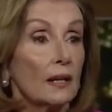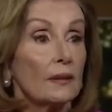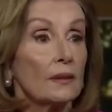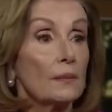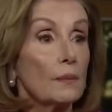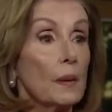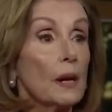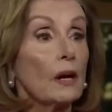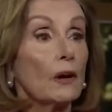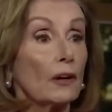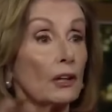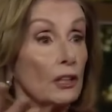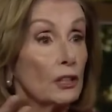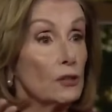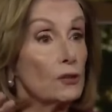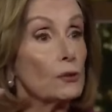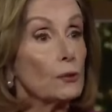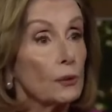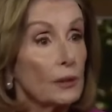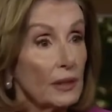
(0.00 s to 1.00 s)
the
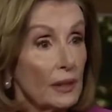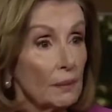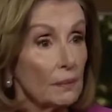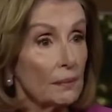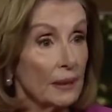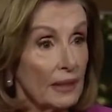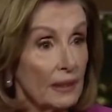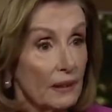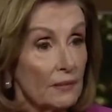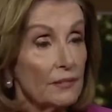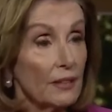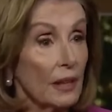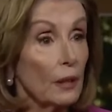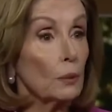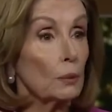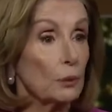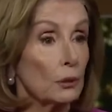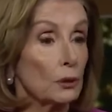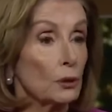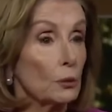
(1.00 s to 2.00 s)
American dream being
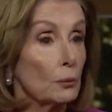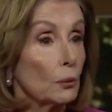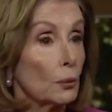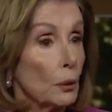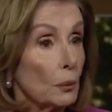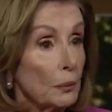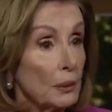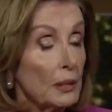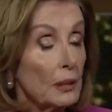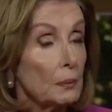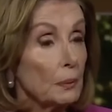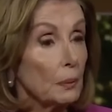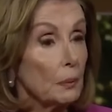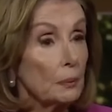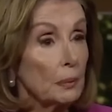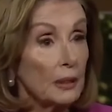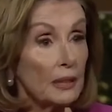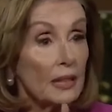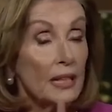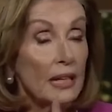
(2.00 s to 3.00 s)
available to more people,
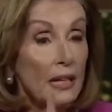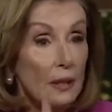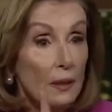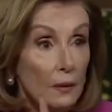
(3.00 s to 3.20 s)
but...